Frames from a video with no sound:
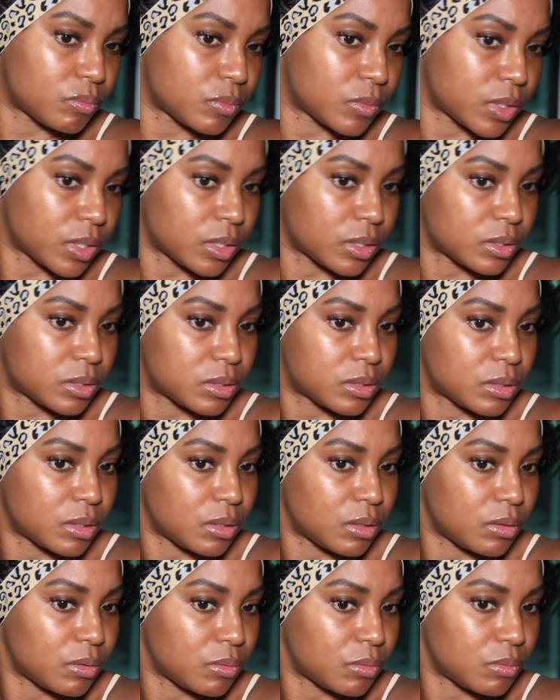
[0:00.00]
Like
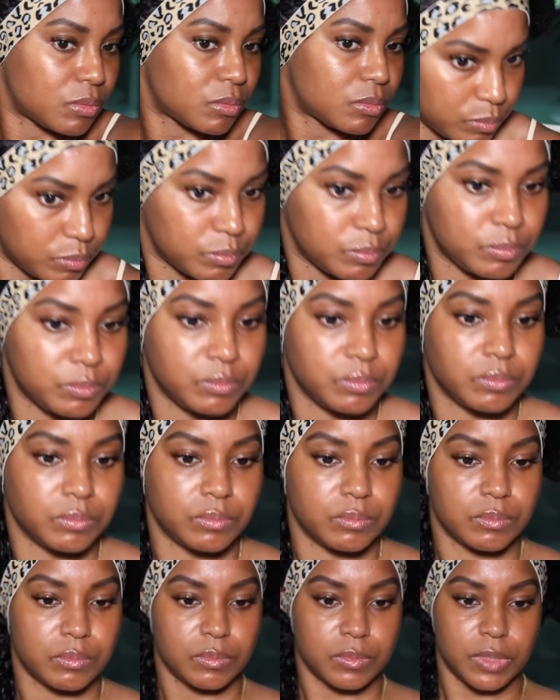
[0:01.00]
so.
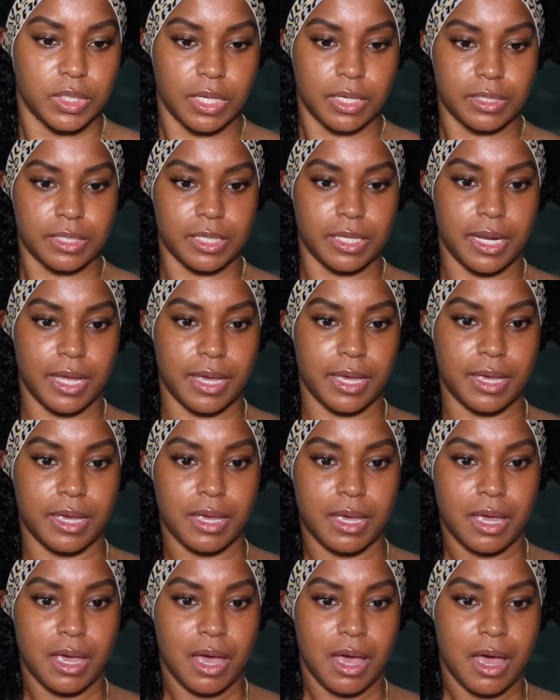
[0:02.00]
Y'all see that?
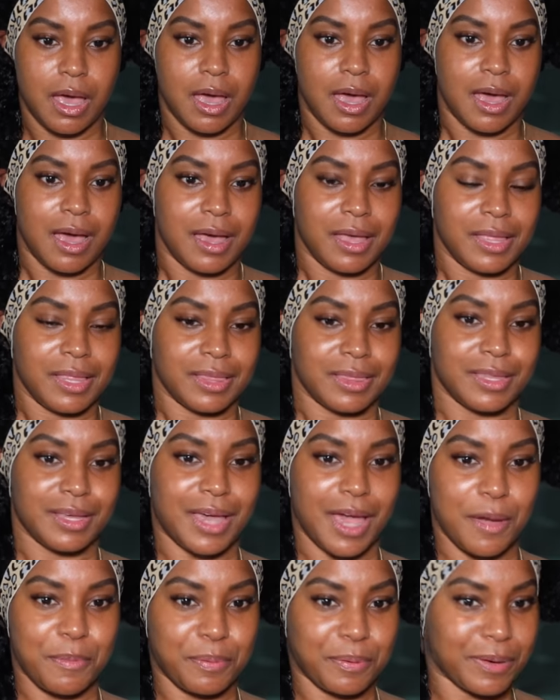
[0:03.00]

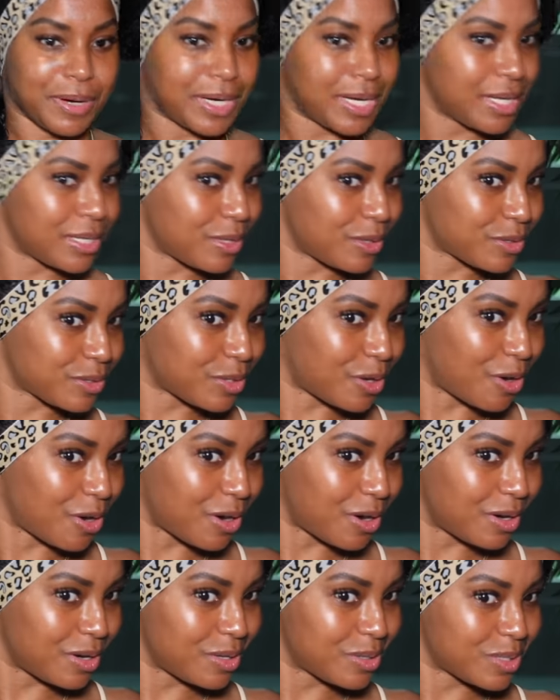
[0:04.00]
Look how pretty those
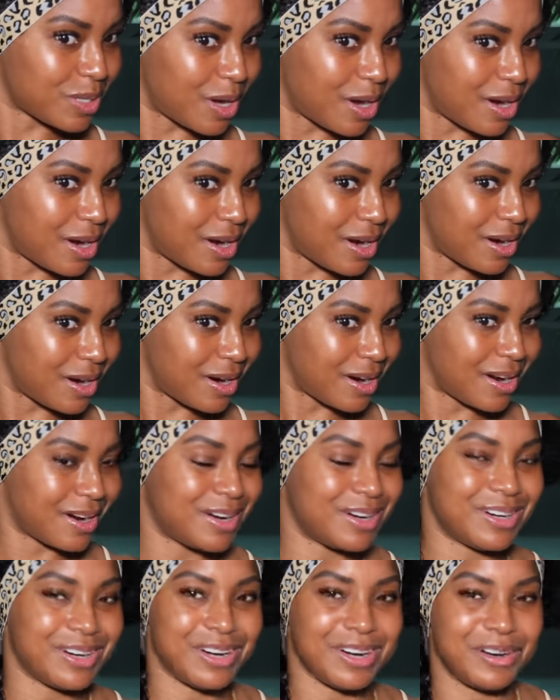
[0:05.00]
curls are.
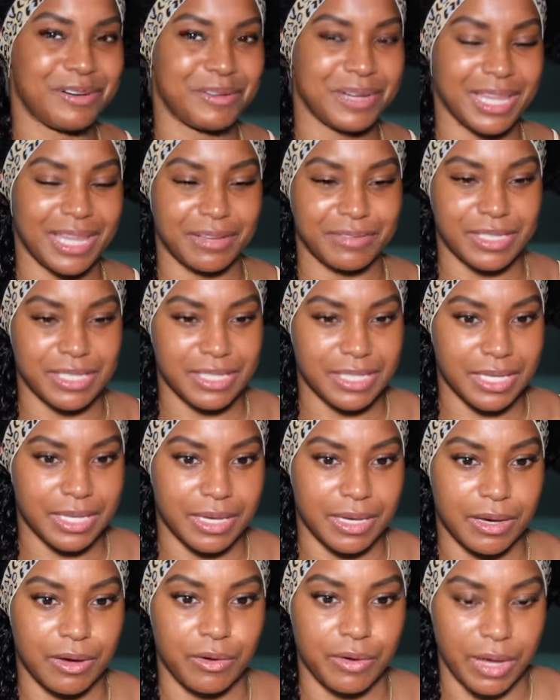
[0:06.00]
Oh, we love to
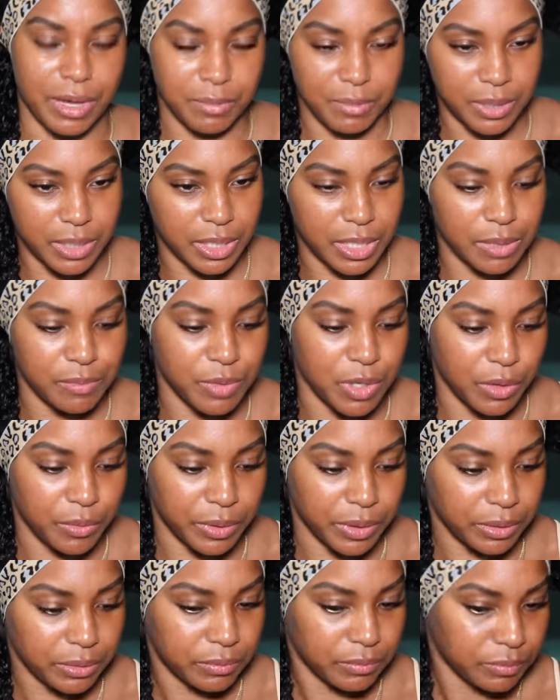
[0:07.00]
see it. Okay, I'm gonna keep going.